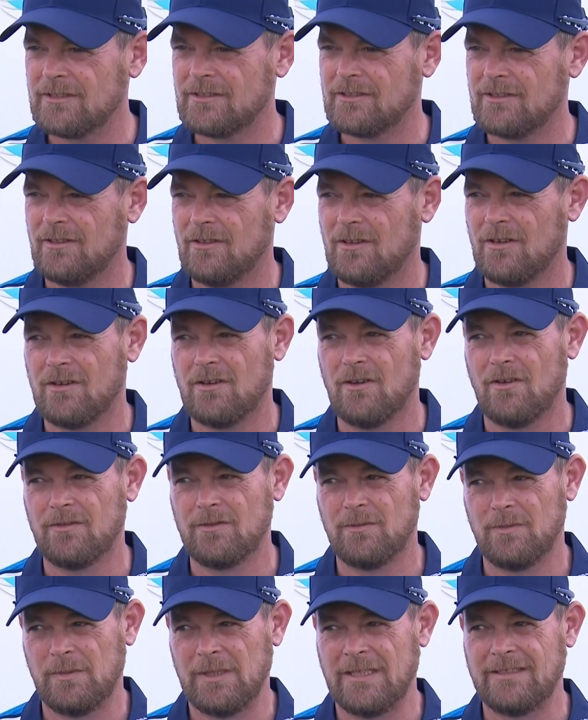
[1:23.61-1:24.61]
So a lot of
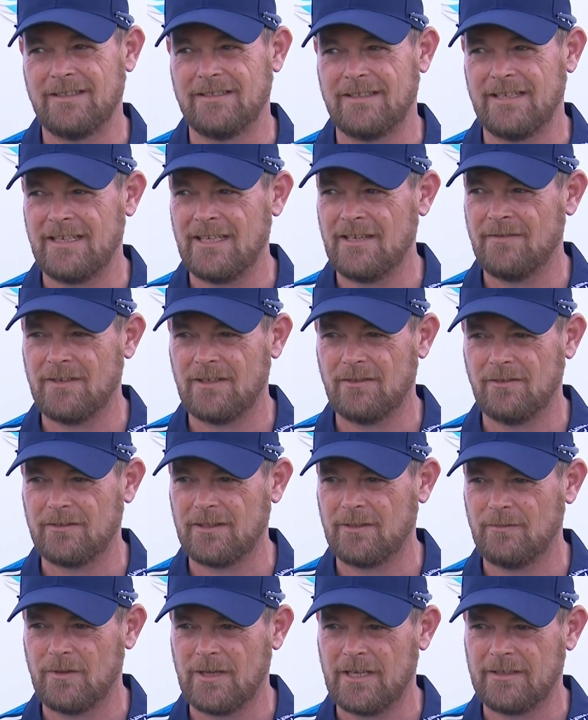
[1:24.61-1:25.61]
golf to be played today, even I don't
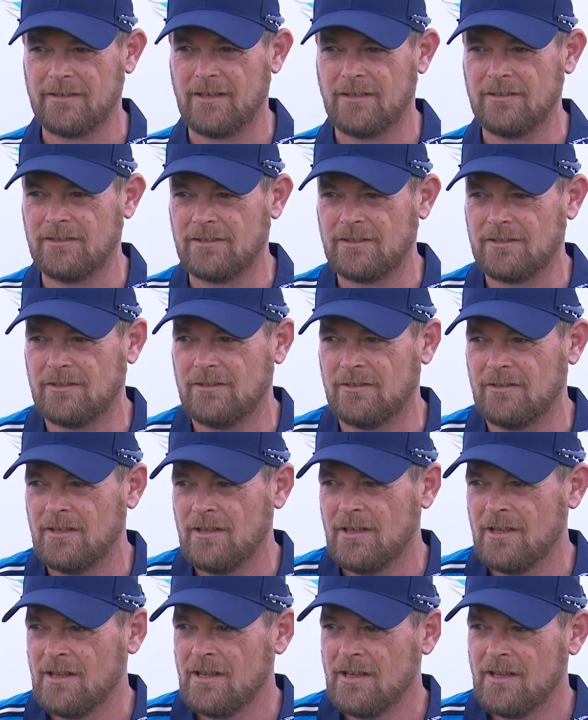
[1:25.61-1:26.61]
think we'll get done. So
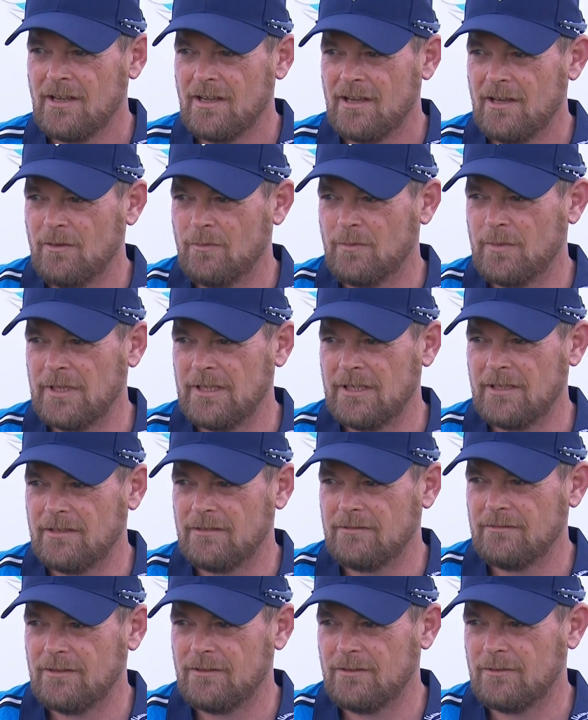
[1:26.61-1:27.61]
it'll be,
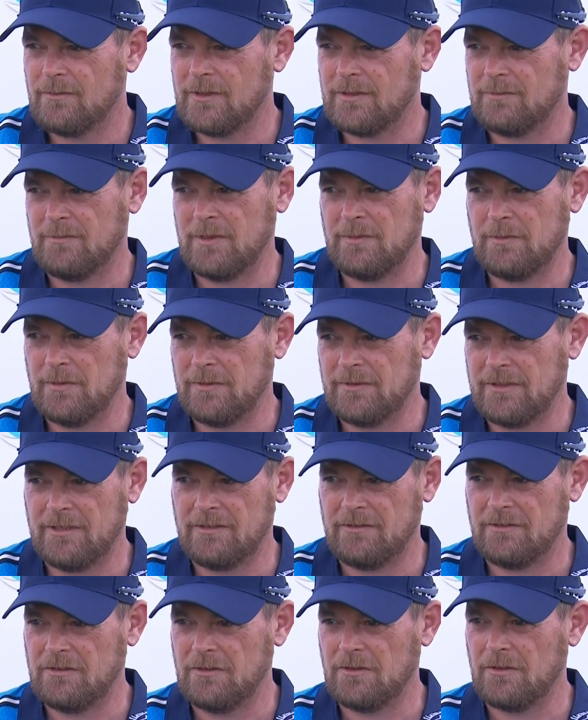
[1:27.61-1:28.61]
you know, maybe
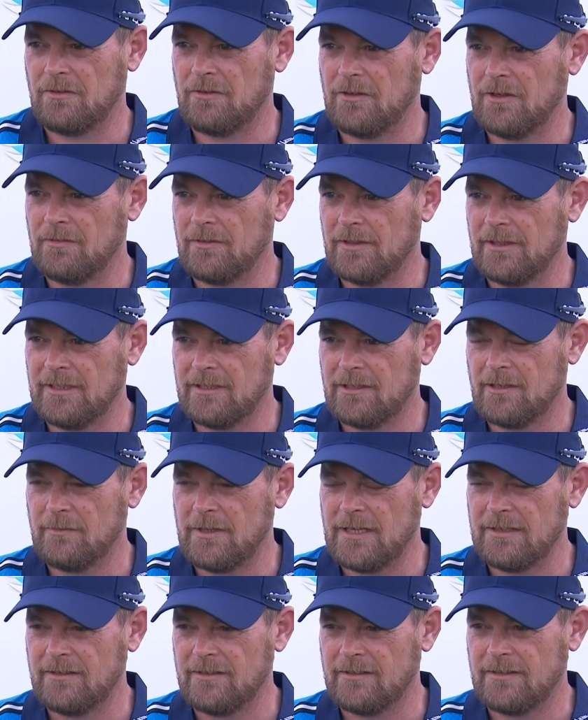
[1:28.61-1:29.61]
within two or three of the lead come
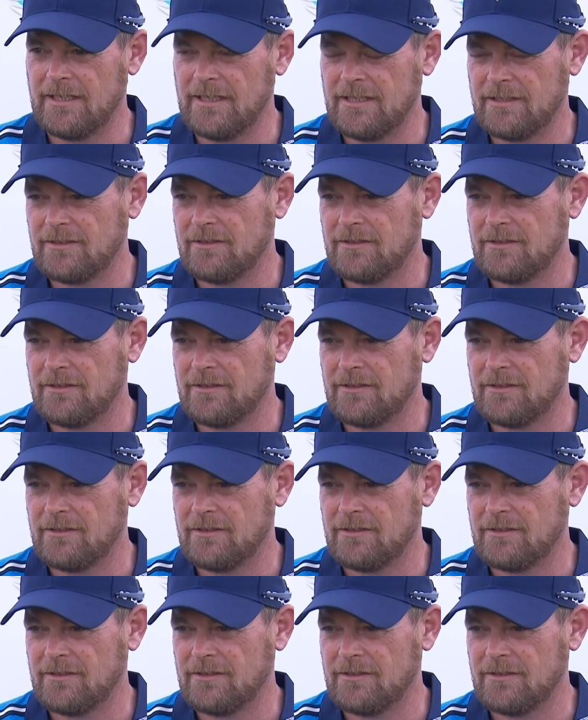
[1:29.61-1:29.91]
the end of the day.